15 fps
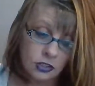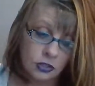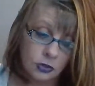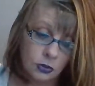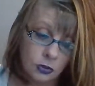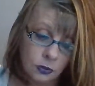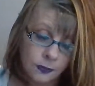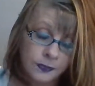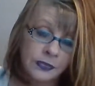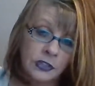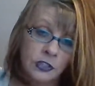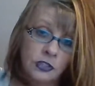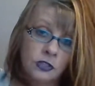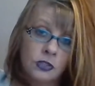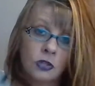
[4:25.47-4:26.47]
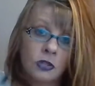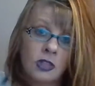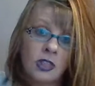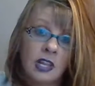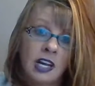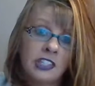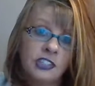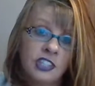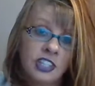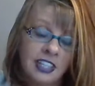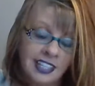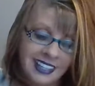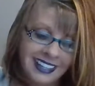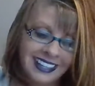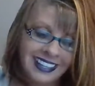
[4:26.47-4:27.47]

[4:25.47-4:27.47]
to use your logic,